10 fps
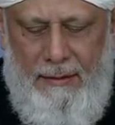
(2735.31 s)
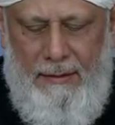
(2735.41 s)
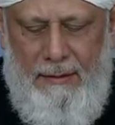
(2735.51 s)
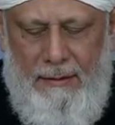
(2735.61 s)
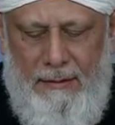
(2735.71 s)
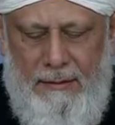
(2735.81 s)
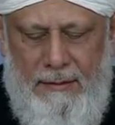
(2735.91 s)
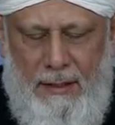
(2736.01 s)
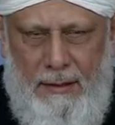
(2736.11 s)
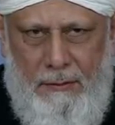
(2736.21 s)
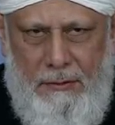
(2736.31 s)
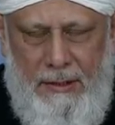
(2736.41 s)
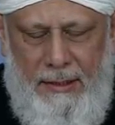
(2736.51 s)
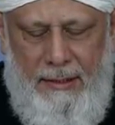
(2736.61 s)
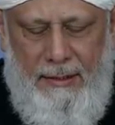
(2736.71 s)
of the people
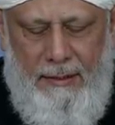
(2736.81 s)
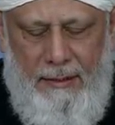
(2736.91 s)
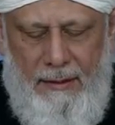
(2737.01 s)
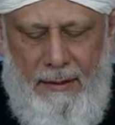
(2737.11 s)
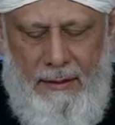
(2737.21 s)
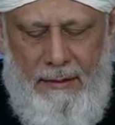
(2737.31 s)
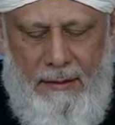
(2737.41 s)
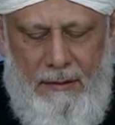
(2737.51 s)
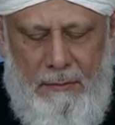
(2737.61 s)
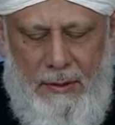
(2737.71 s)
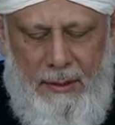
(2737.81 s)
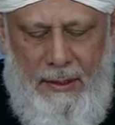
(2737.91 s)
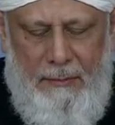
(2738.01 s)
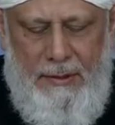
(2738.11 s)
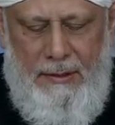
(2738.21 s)
uh, mindful of the people and the
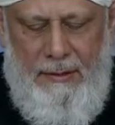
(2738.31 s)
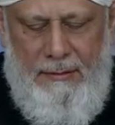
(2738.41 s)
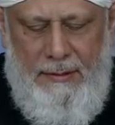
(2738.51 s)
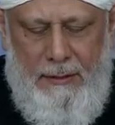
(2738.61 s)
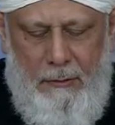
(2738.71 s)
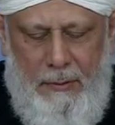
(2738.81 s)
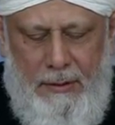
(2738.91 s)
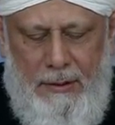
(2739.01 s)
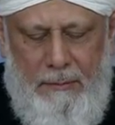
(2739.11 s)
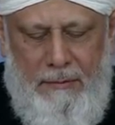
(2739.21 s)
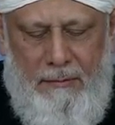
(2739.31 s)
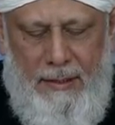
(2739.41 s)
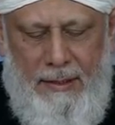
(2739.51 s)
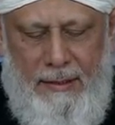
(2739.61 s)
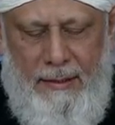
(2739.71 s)
statements yeah,
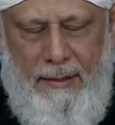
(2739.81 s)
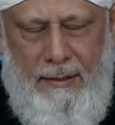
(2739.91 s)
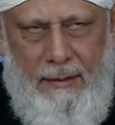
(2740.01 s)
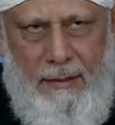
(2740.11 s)
uh,